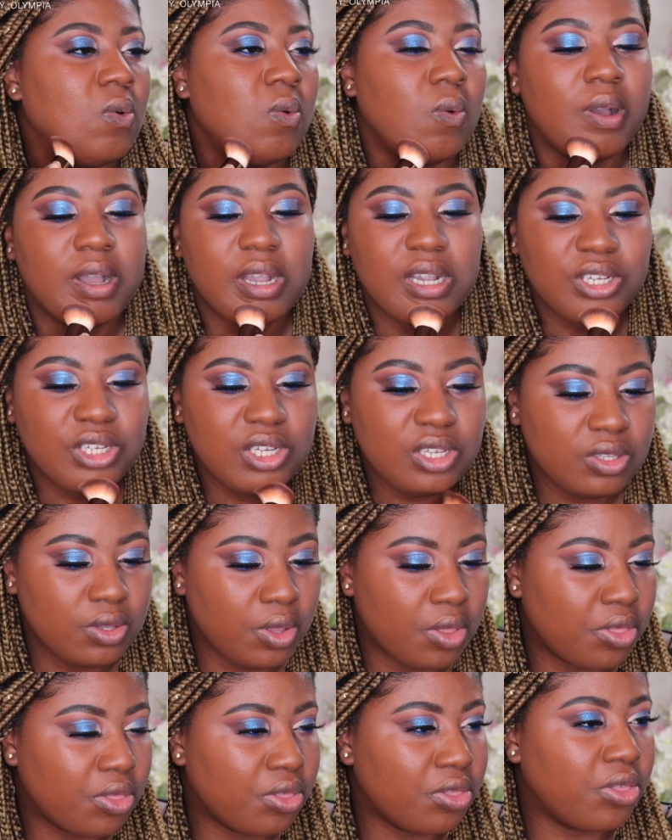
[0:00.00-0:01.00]
Why is she
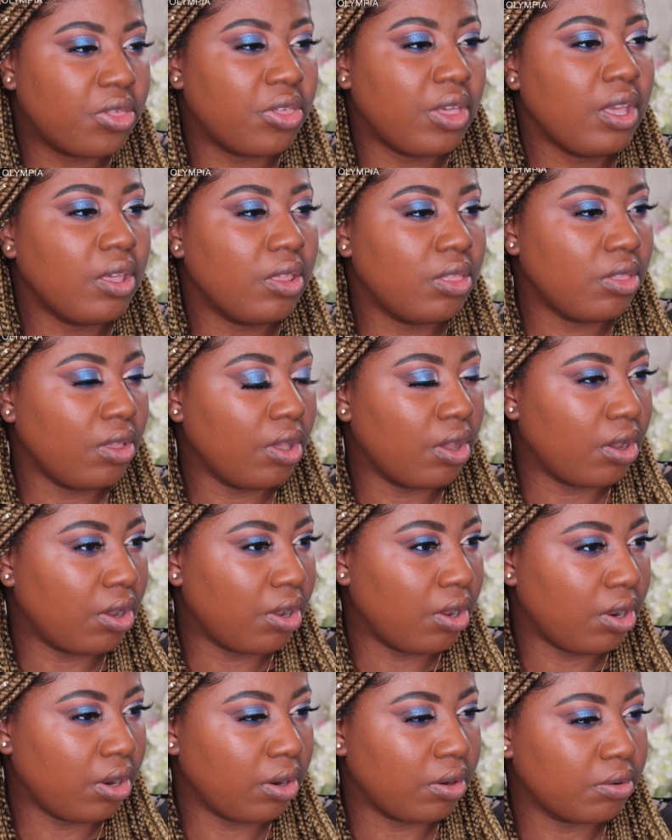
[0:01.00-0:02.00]
so thick
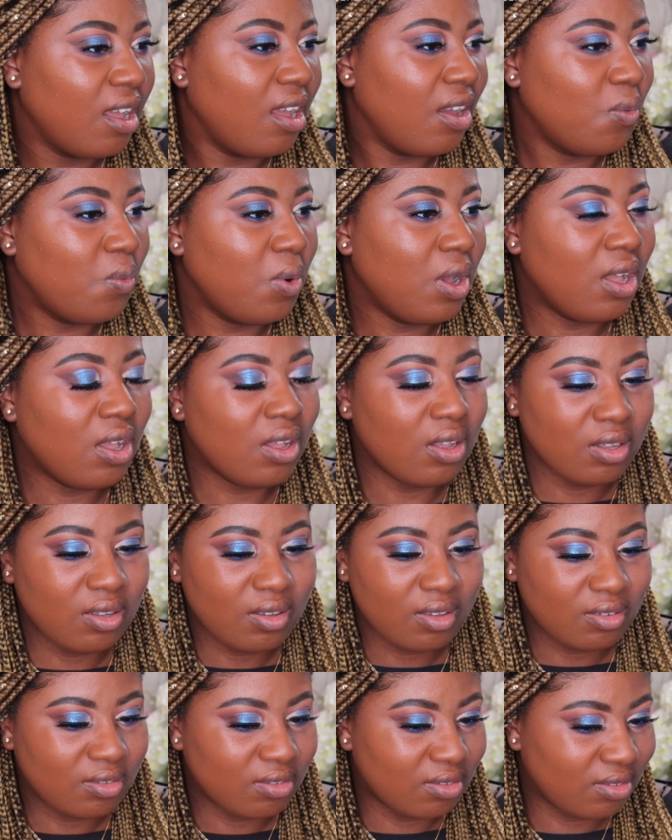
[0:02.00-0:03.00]
though?
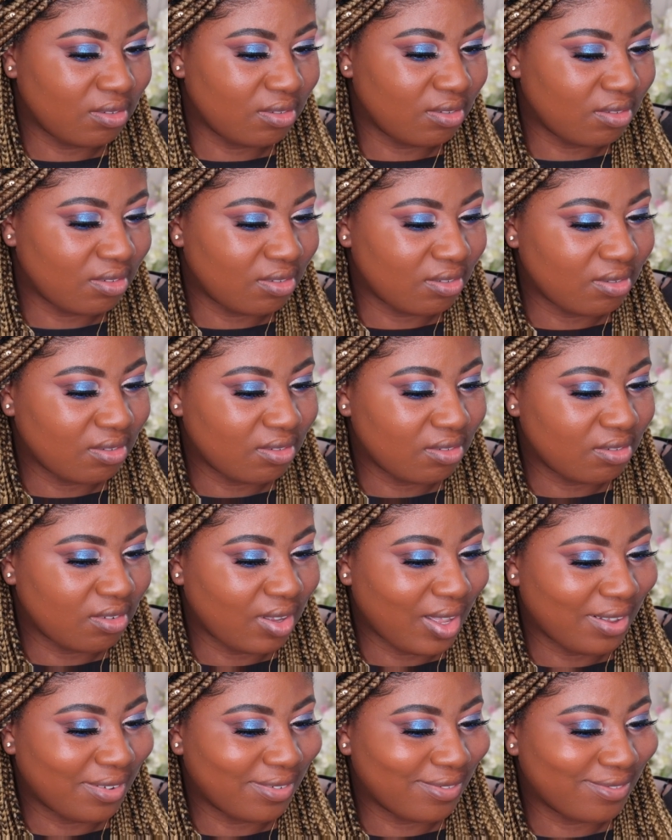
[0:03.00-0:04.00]
Well,
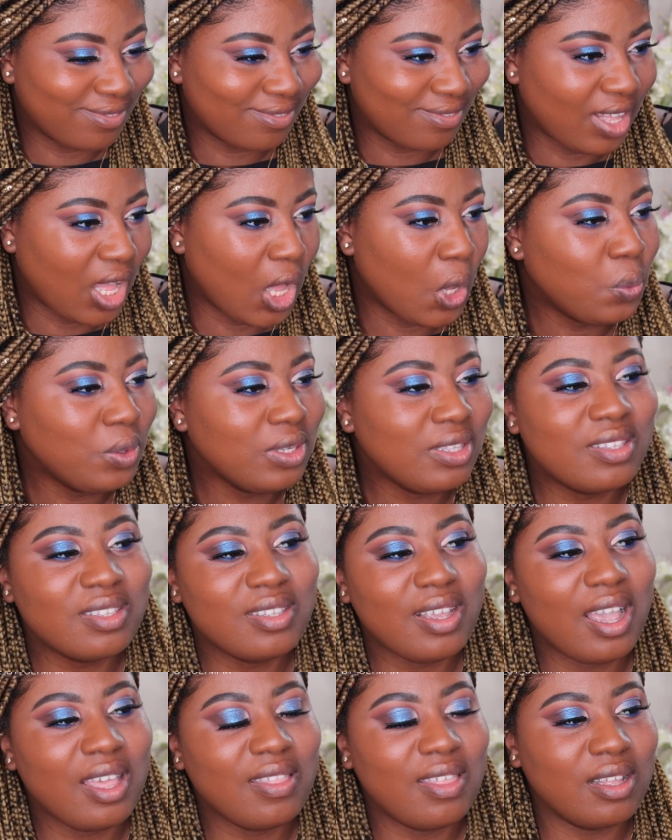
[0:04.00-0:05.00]
I would
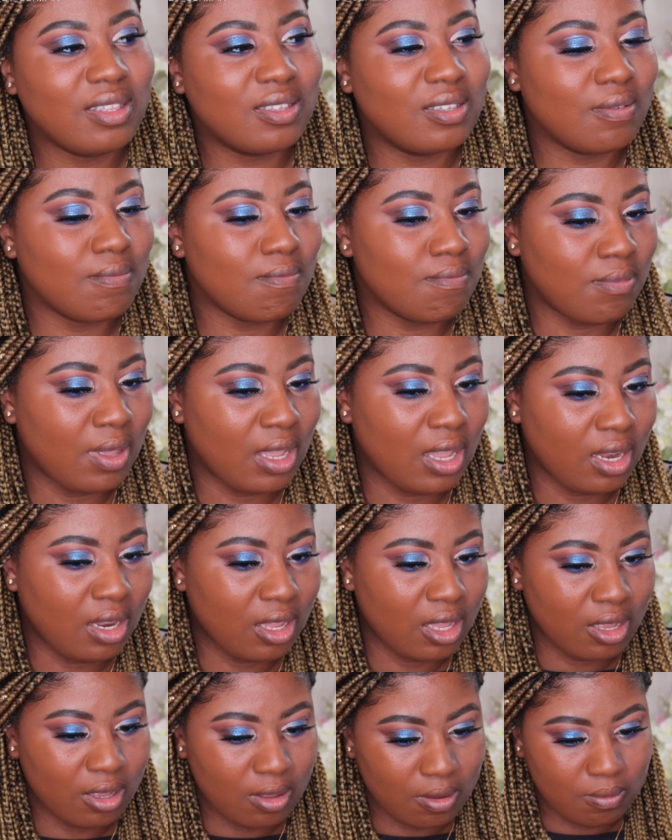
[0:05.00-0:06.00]
say that's
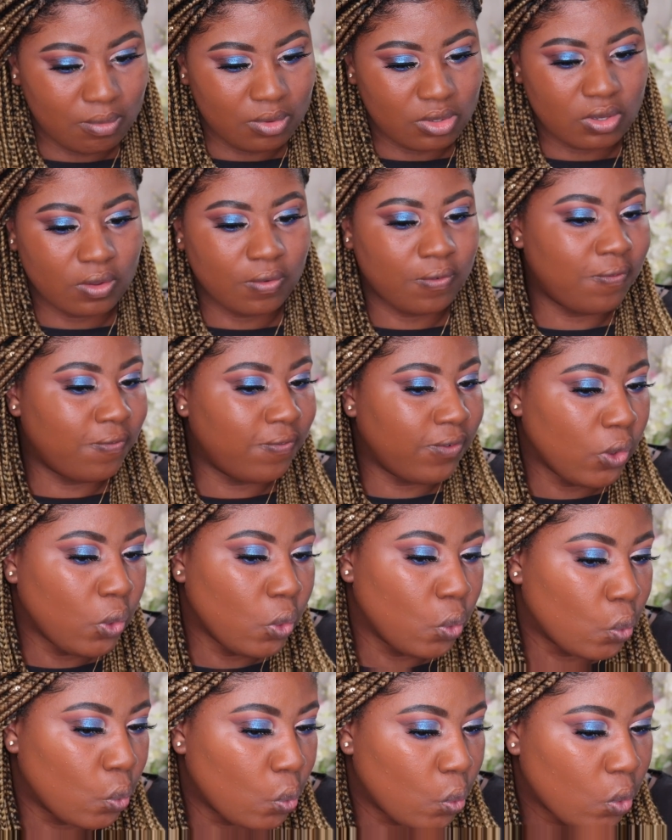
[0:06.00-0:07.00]
medium to
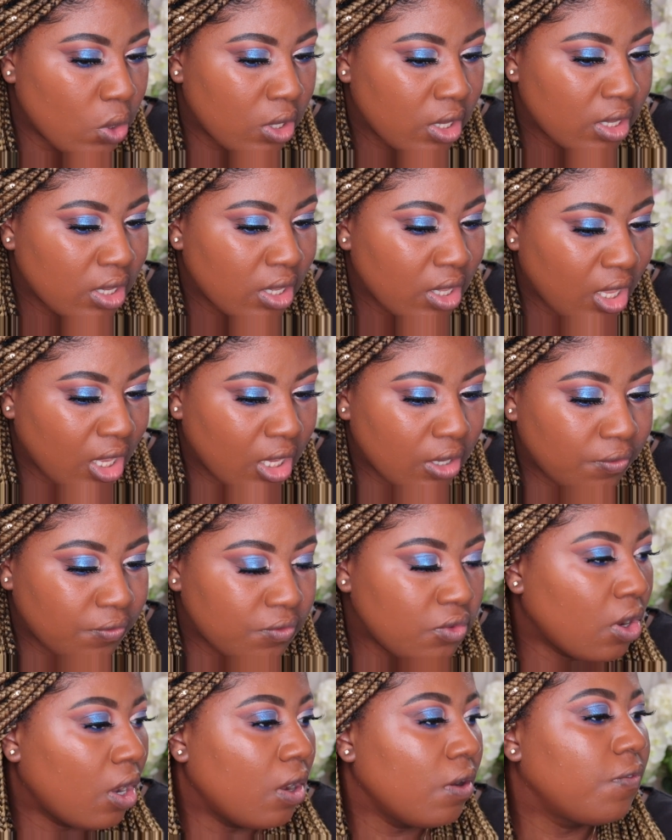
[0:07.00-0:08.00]
full,
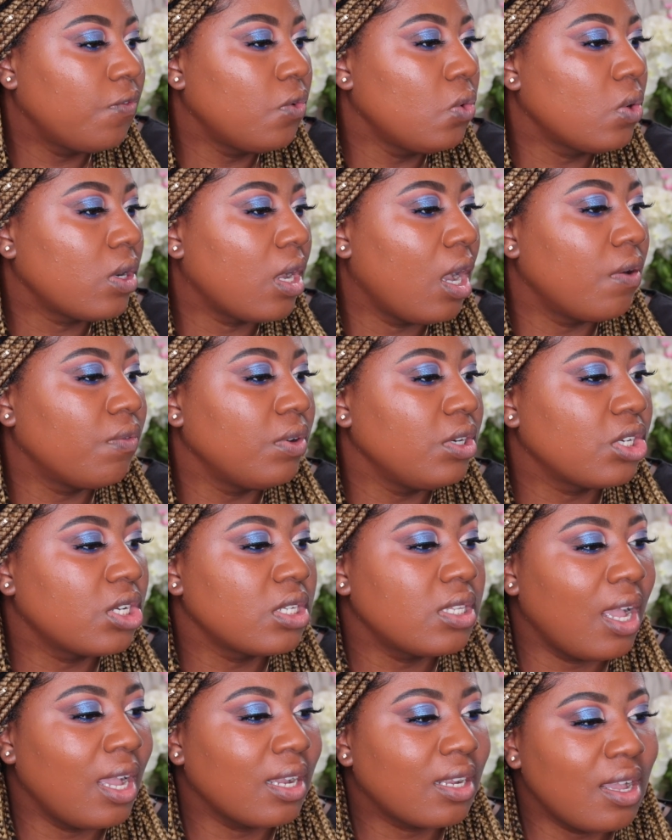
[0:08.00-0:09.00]
if not full coverage,
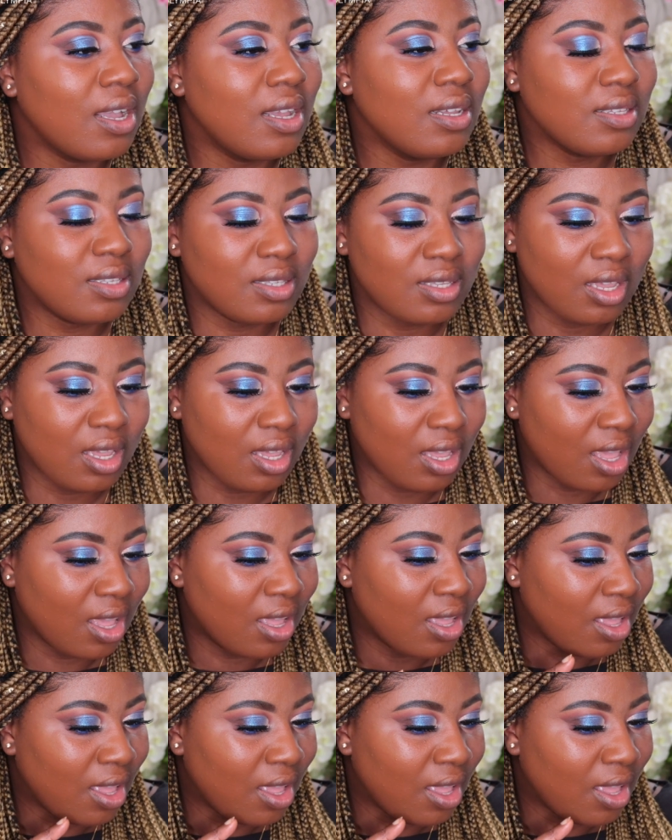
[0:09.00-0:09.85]
because I can't see